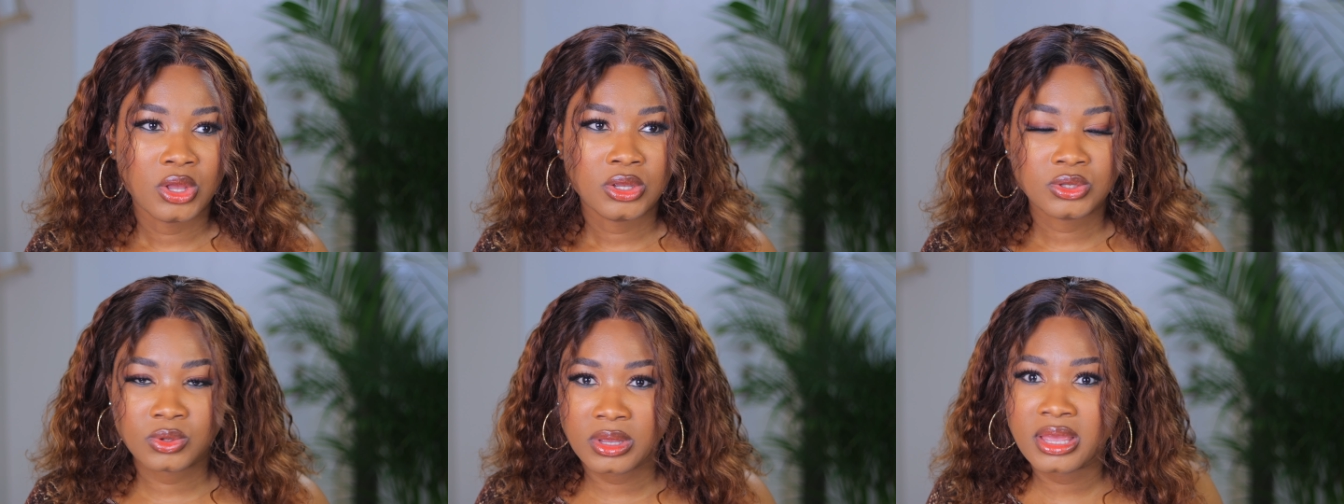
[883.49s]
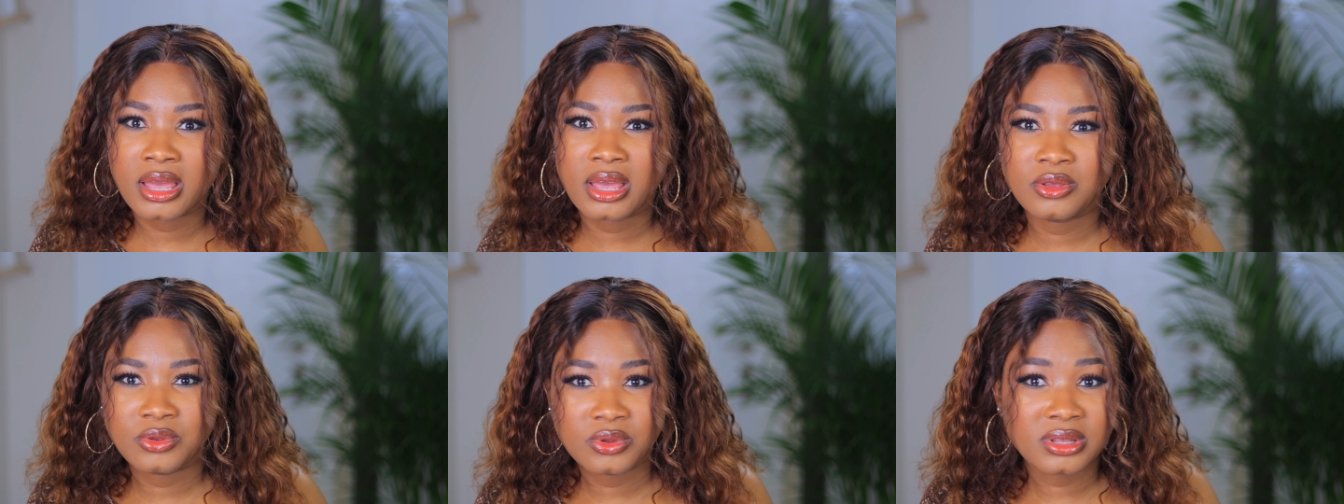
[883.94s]
So, yeah,
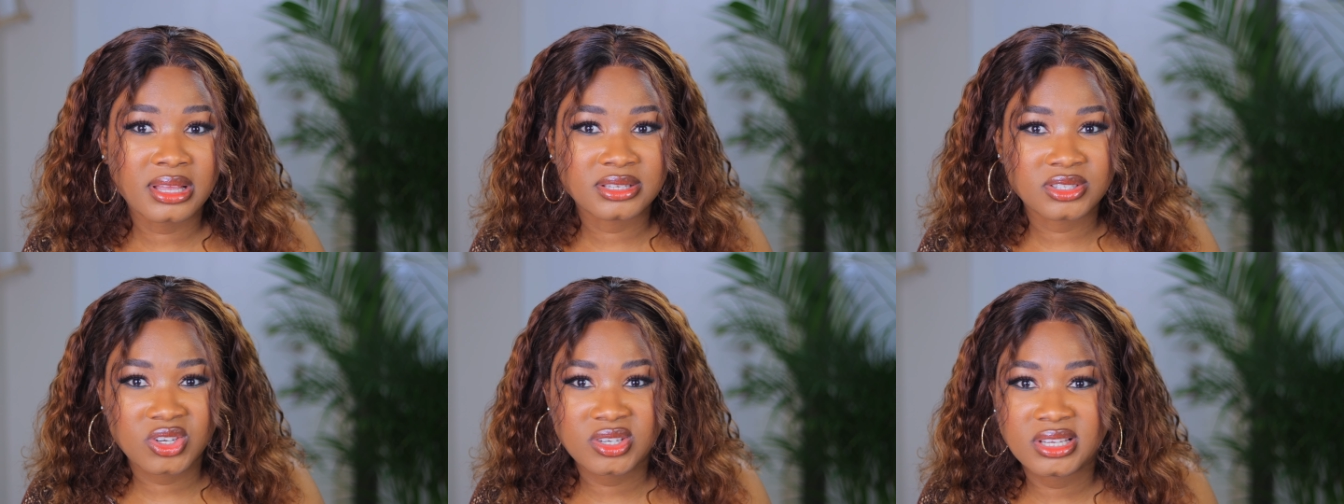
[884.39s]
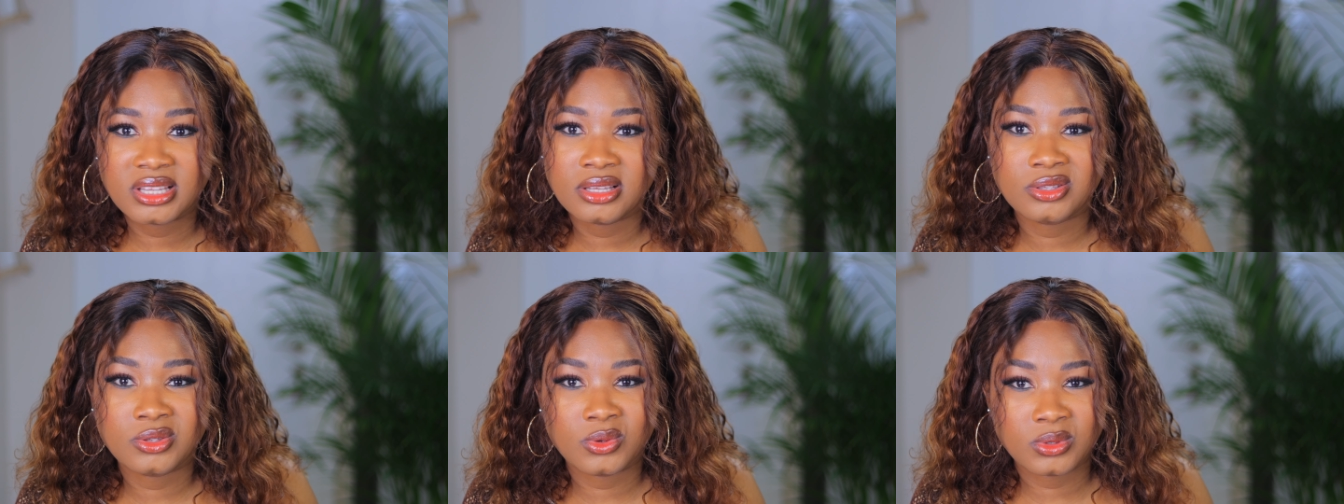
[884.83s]
you don't necessarily
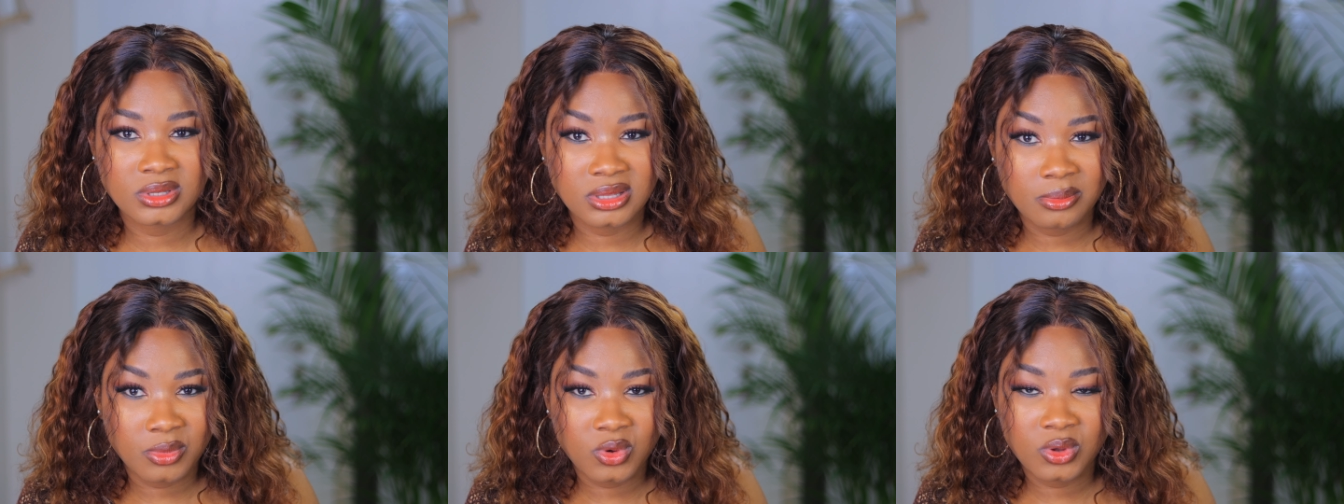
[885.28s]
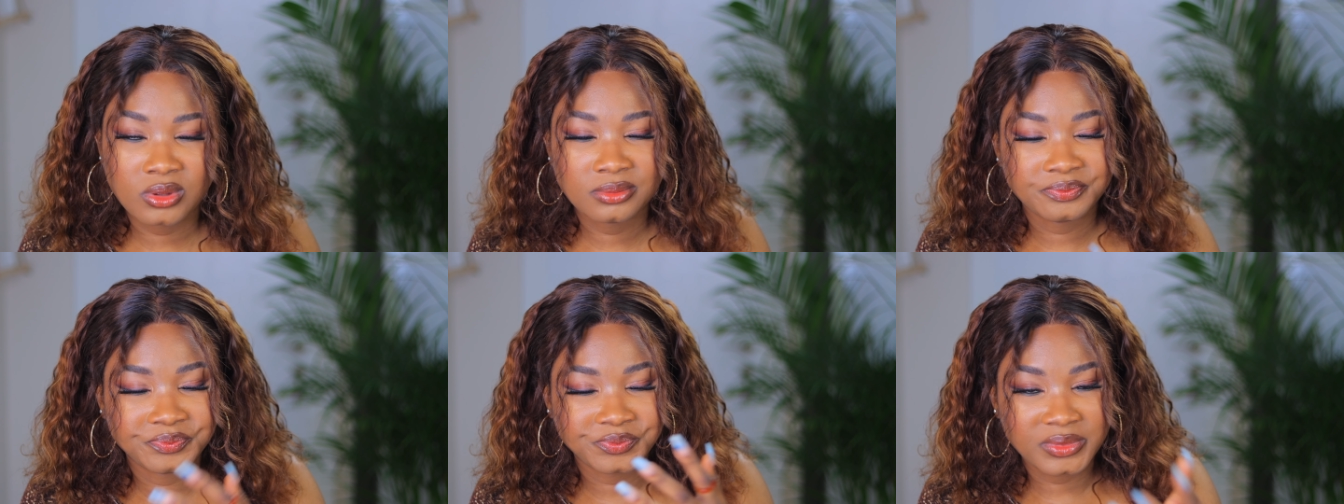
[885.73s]
need to go to the
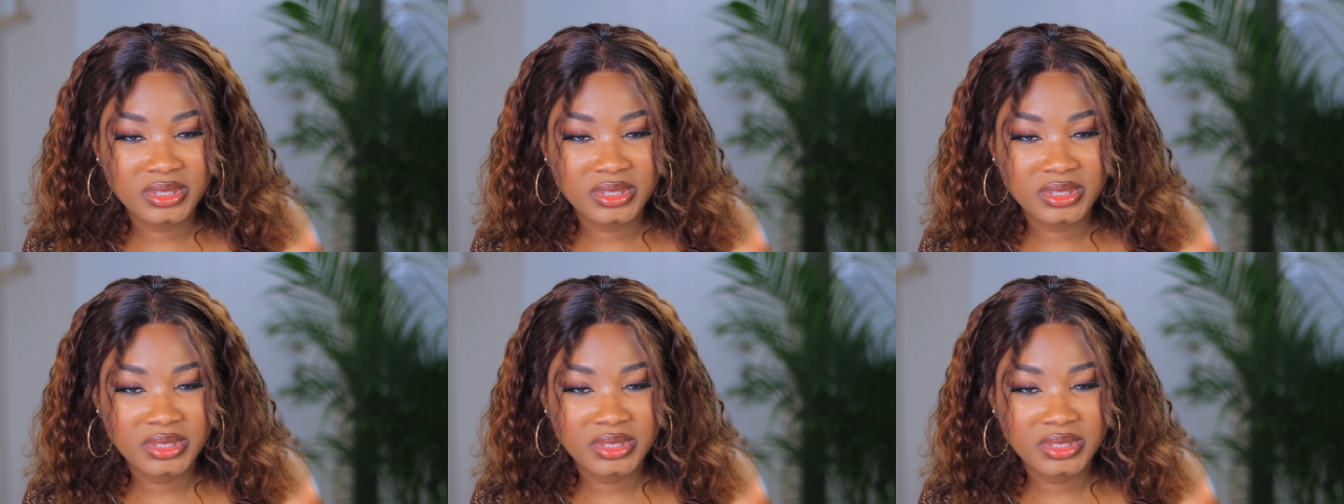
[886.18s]
mall.